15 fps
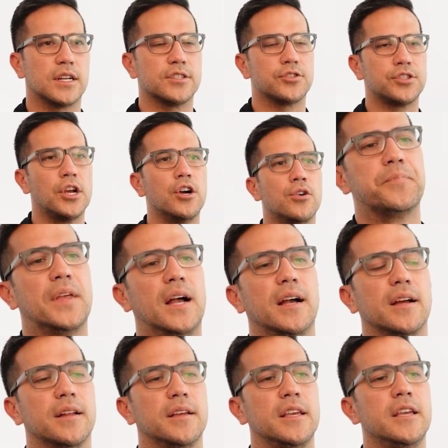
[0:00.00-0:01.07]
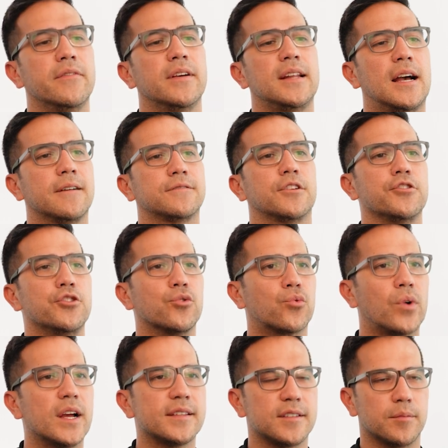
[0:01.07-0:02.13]
has shown that even after you
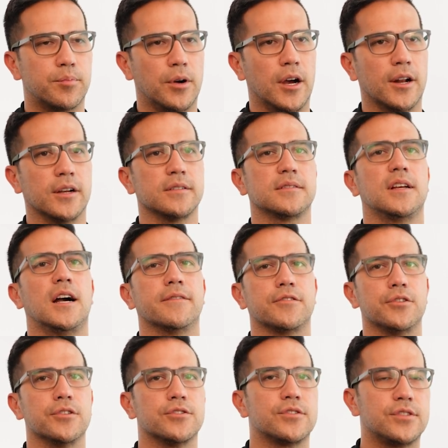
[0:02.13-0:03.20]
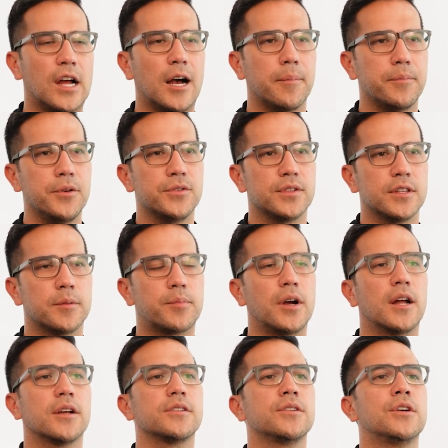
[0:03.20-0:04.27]
rest the product, after you stop using the product,